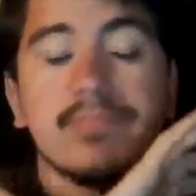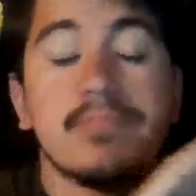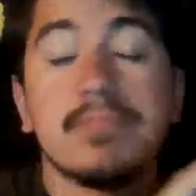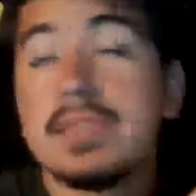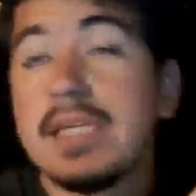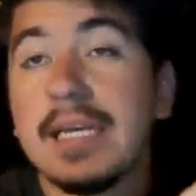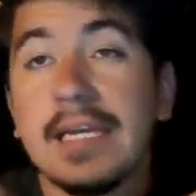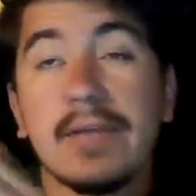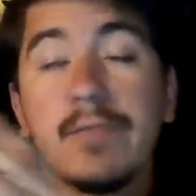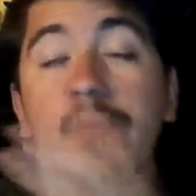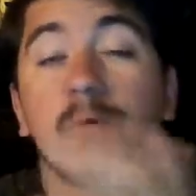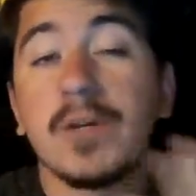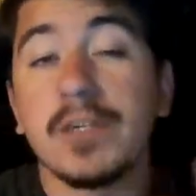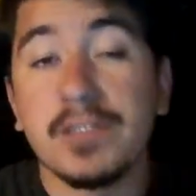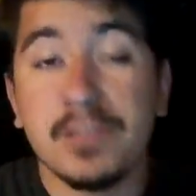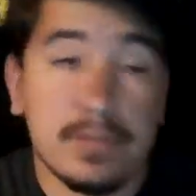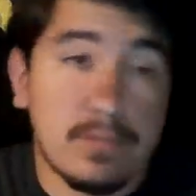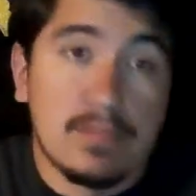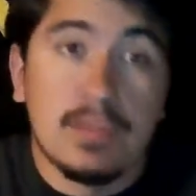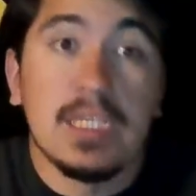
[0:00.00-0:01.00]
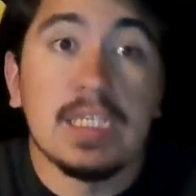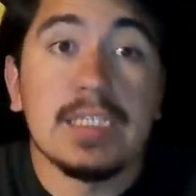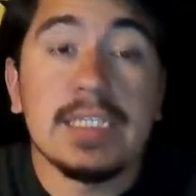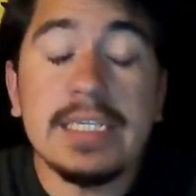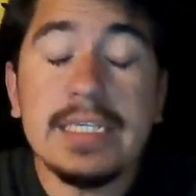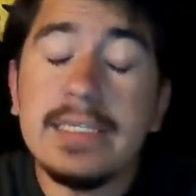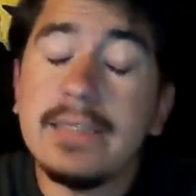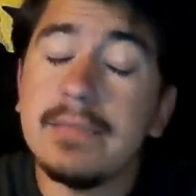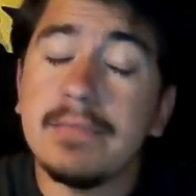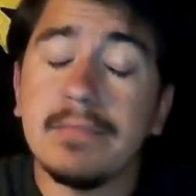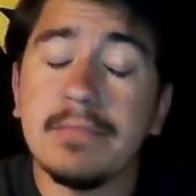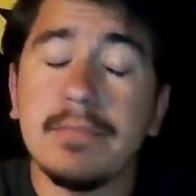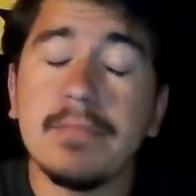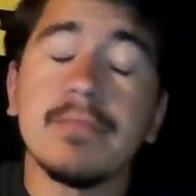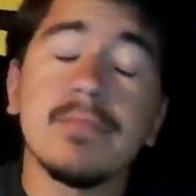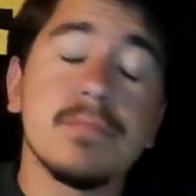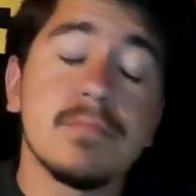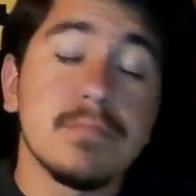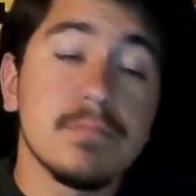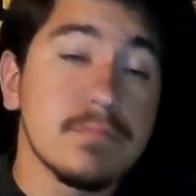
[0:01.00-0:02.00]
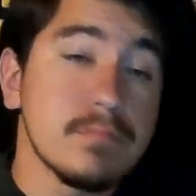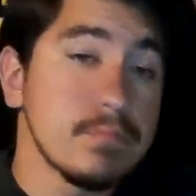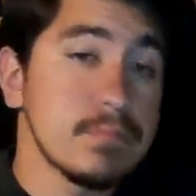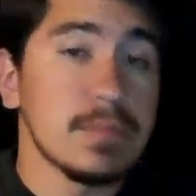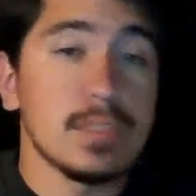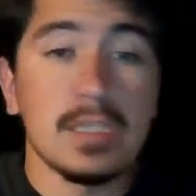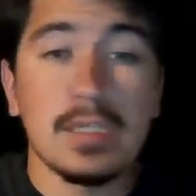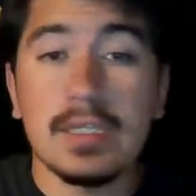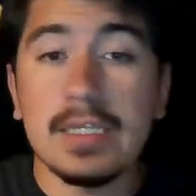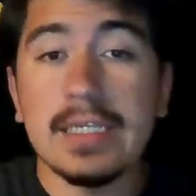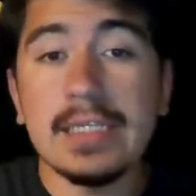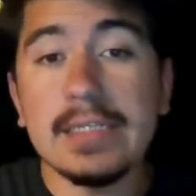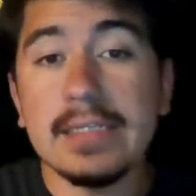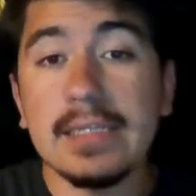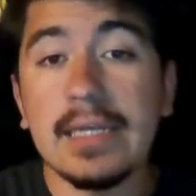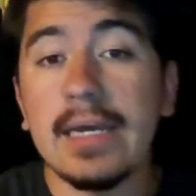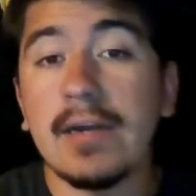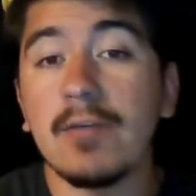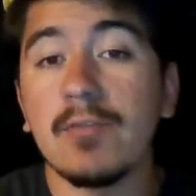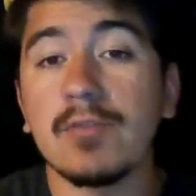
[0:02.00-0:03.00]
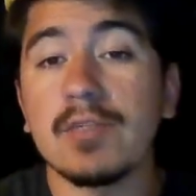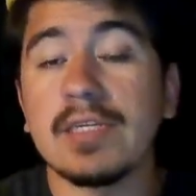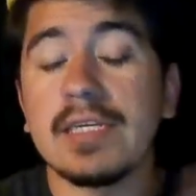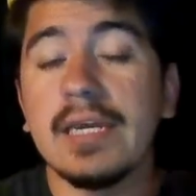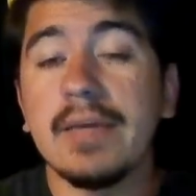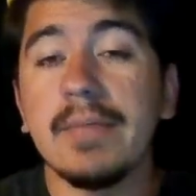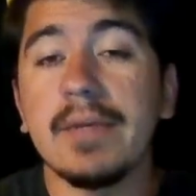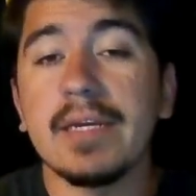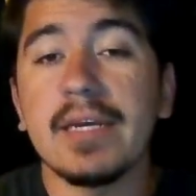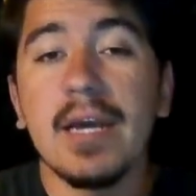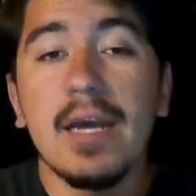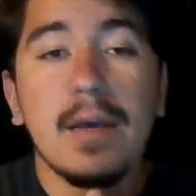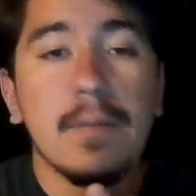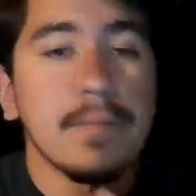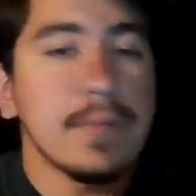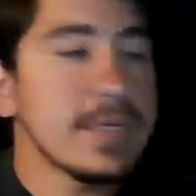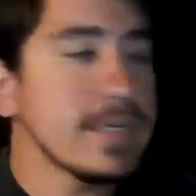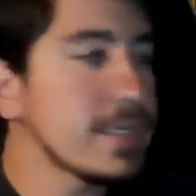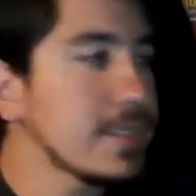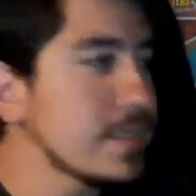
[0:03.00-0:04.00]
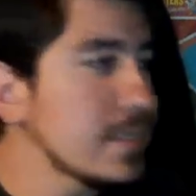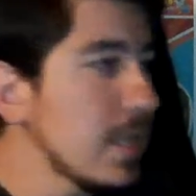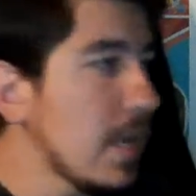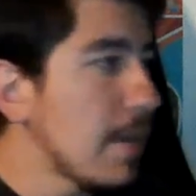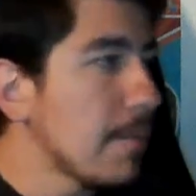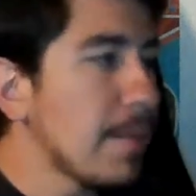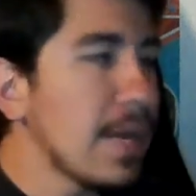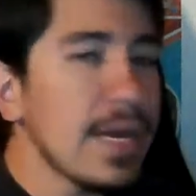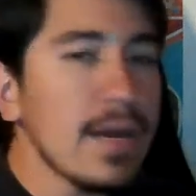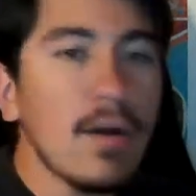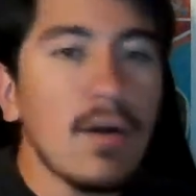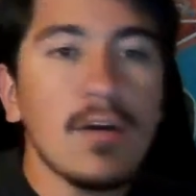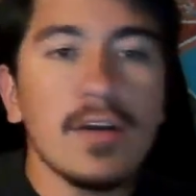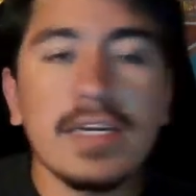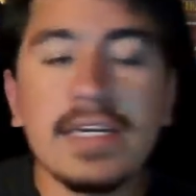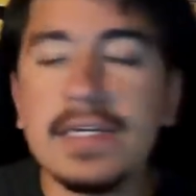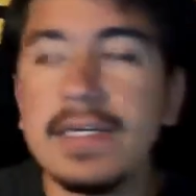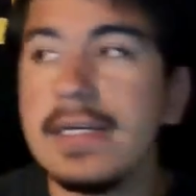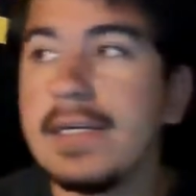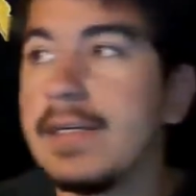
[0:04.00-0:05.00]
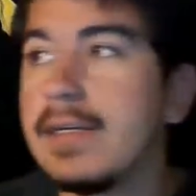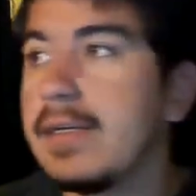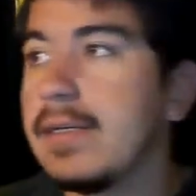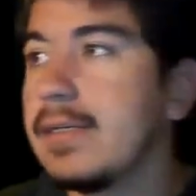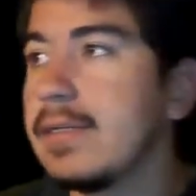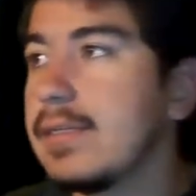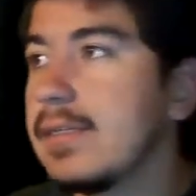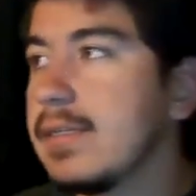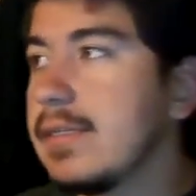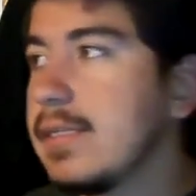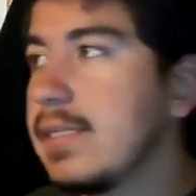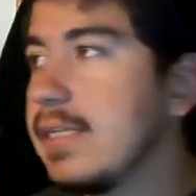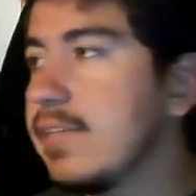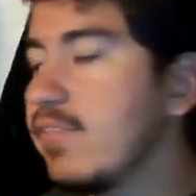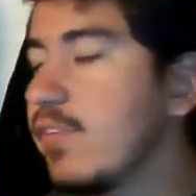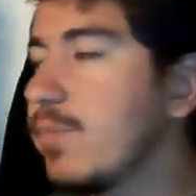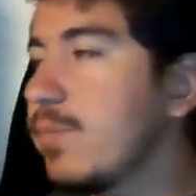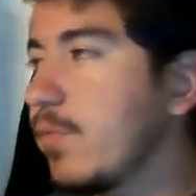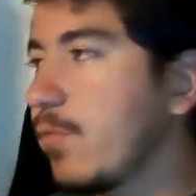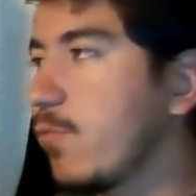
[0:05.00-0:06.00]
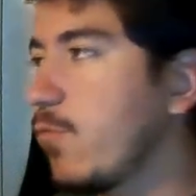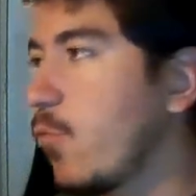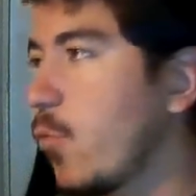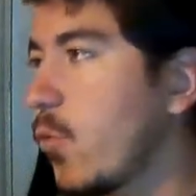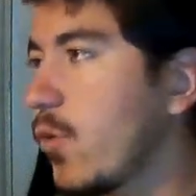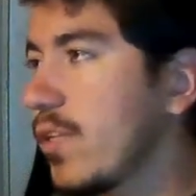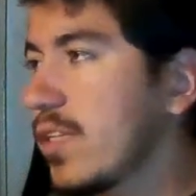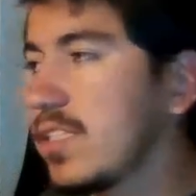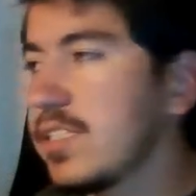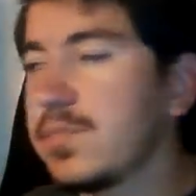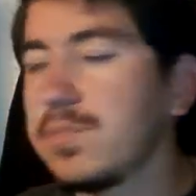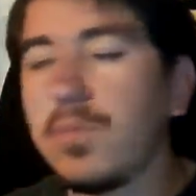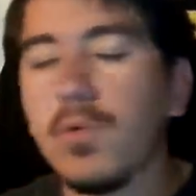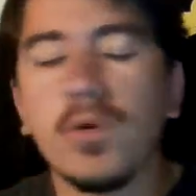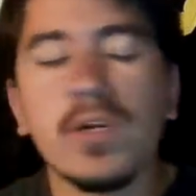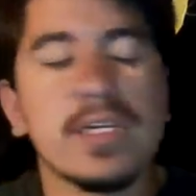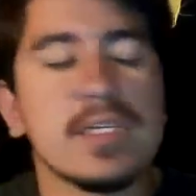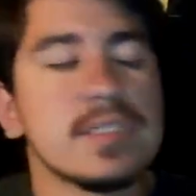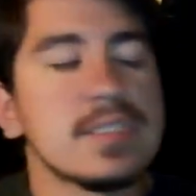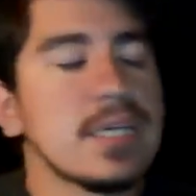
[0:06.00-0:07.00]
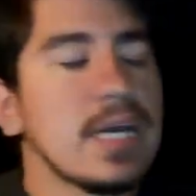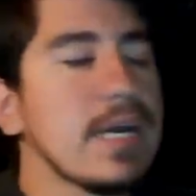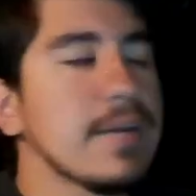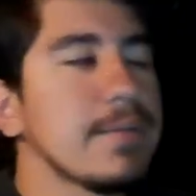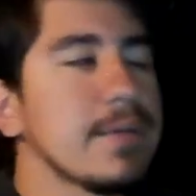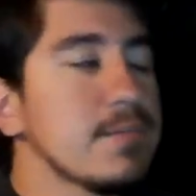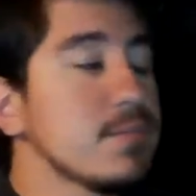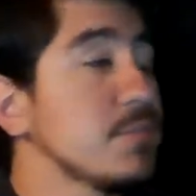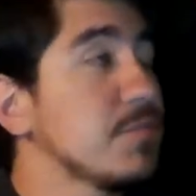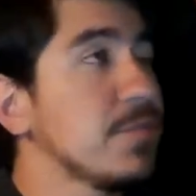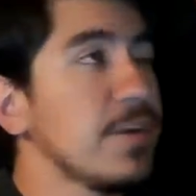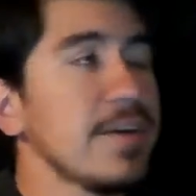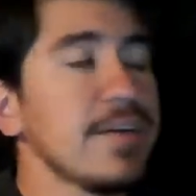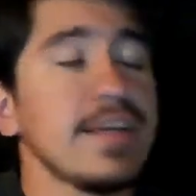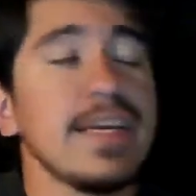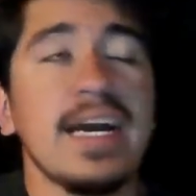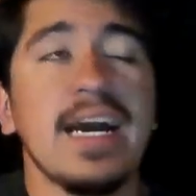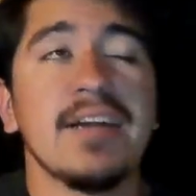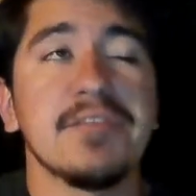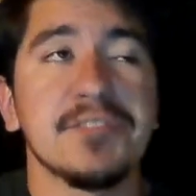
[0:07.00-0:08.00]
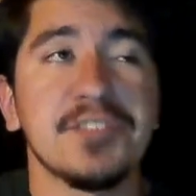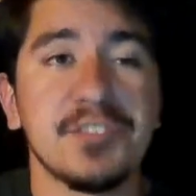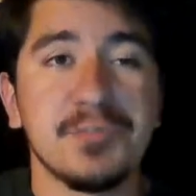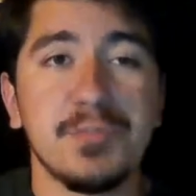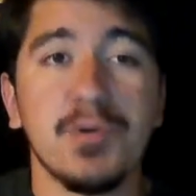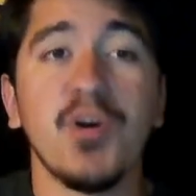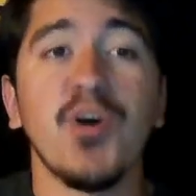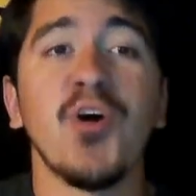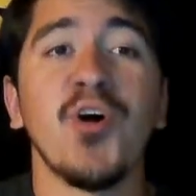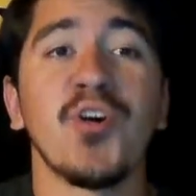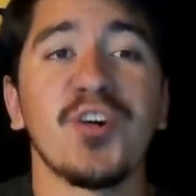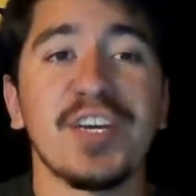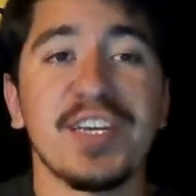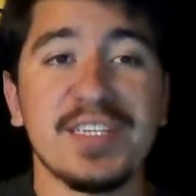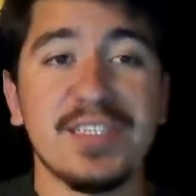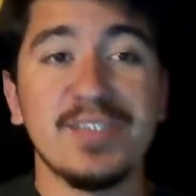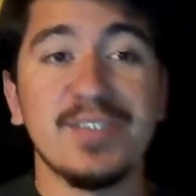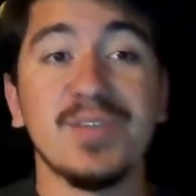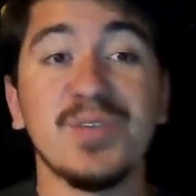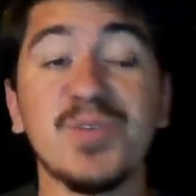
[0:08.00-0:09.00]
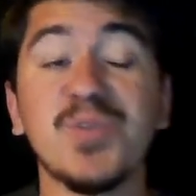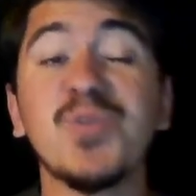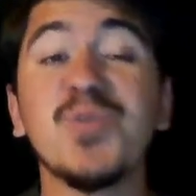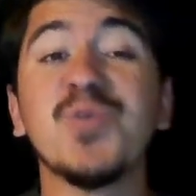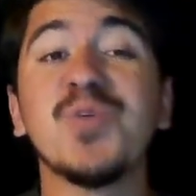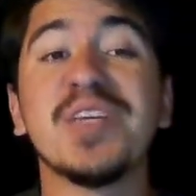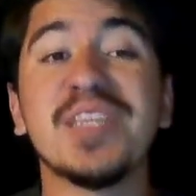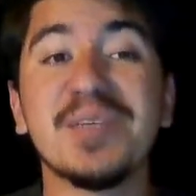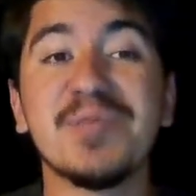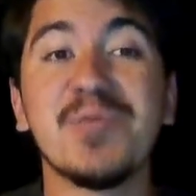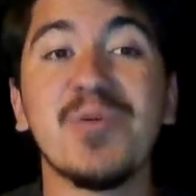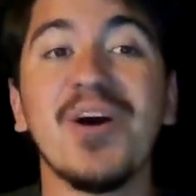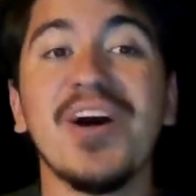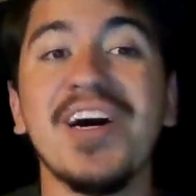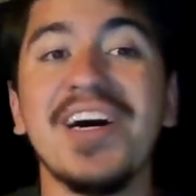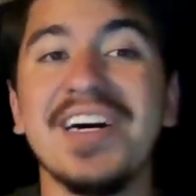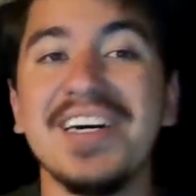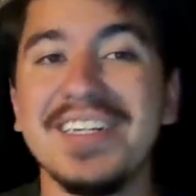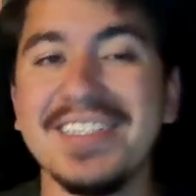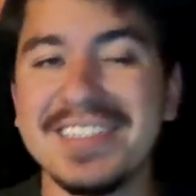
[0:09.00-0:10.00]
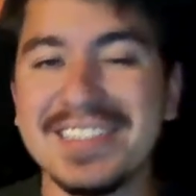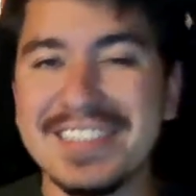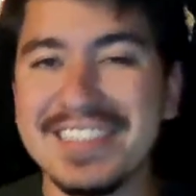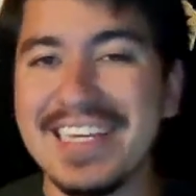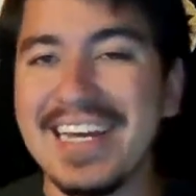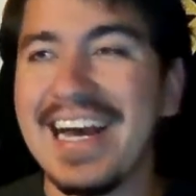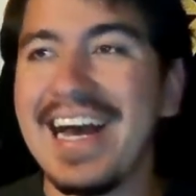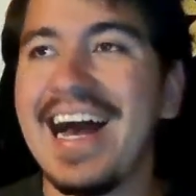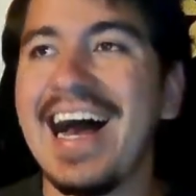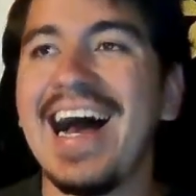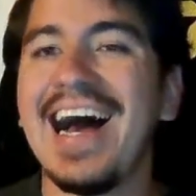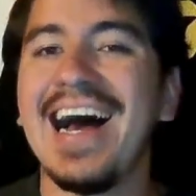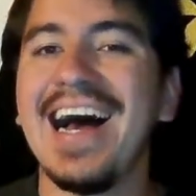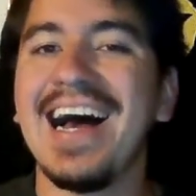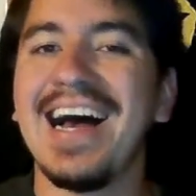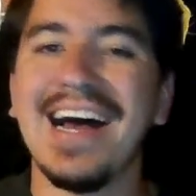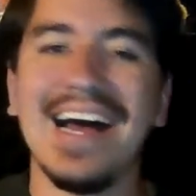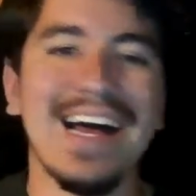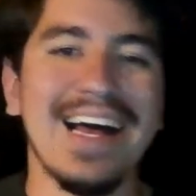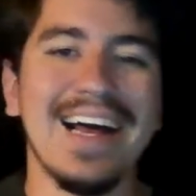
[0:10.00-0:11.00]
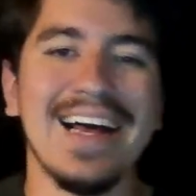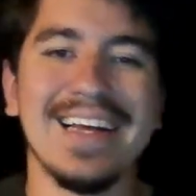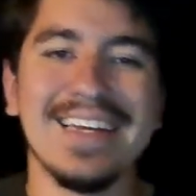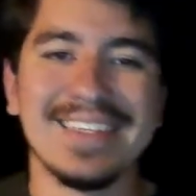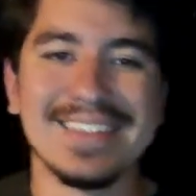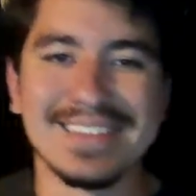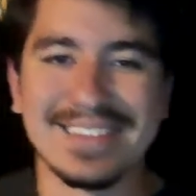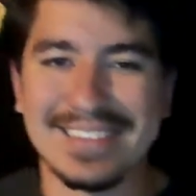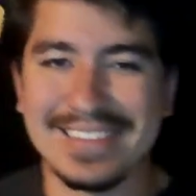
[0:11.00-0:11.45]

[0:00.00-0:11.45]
in a word, delete that whole gimmick. Because Matt Hardy, even before this point in time, he was very outspoken into who he was. Yes.